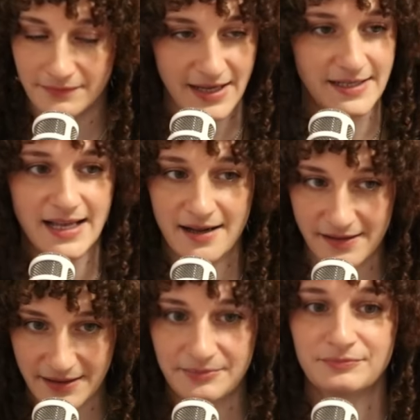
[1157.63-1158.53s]
It's, exactly. I mean,
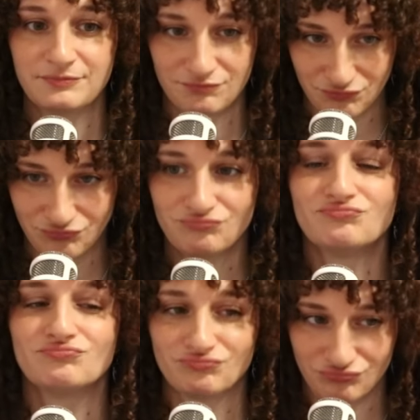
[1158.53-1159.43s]
it is about the other person.
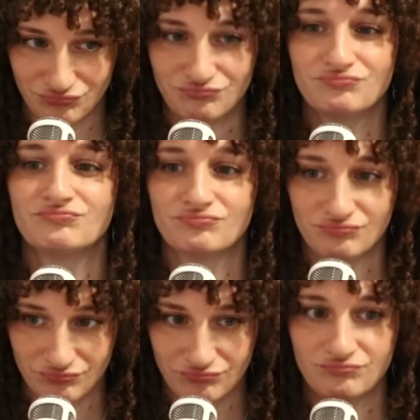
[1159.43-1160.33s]
There's genuine love
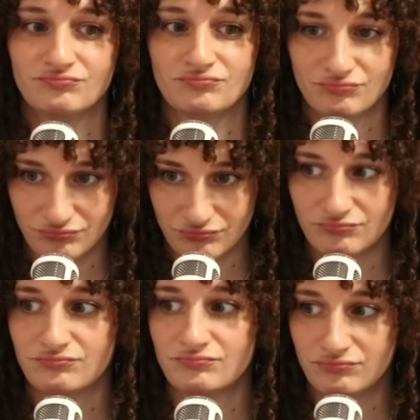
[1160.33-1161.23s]
in there. It is satisfying
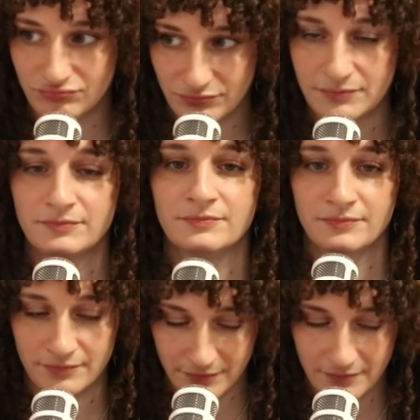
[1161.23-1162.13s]
my own selfish
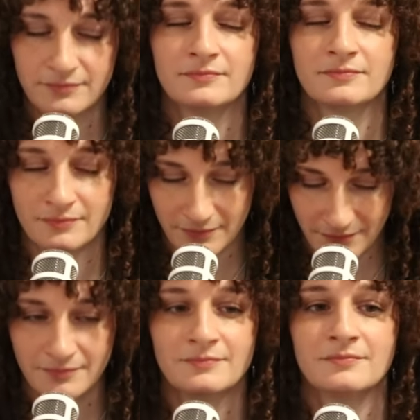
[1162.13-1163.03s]
desire. Yes. Right. So
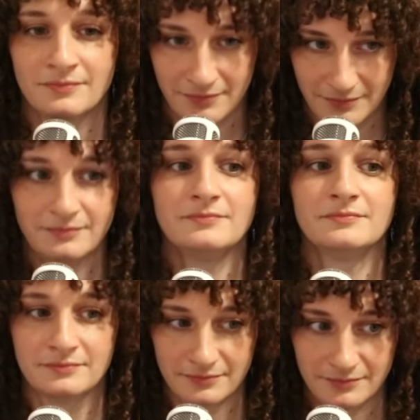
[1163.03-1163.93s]
then, and it's,
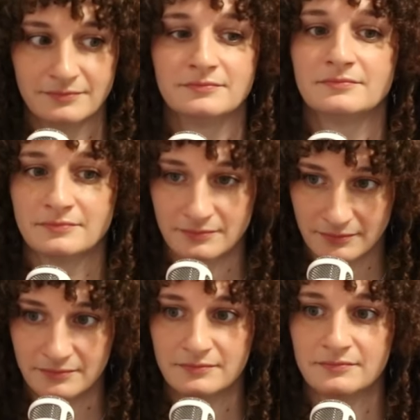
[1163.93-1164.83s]
I even think the
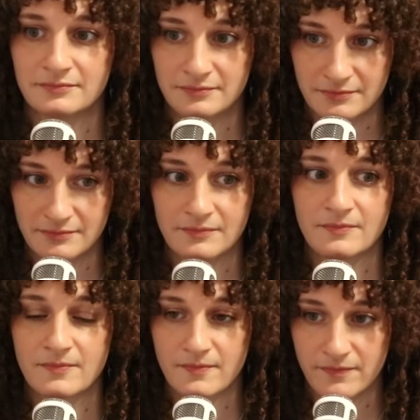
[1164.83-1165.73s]
word selfish
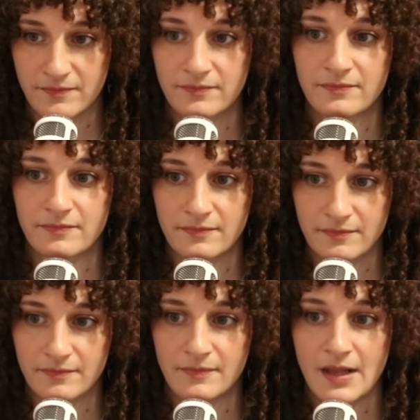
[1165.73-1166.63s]
desire, I think, is
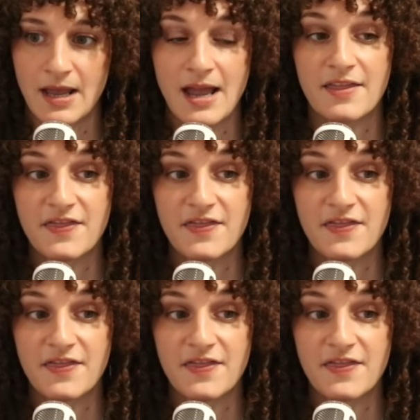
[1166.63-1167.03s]
mental.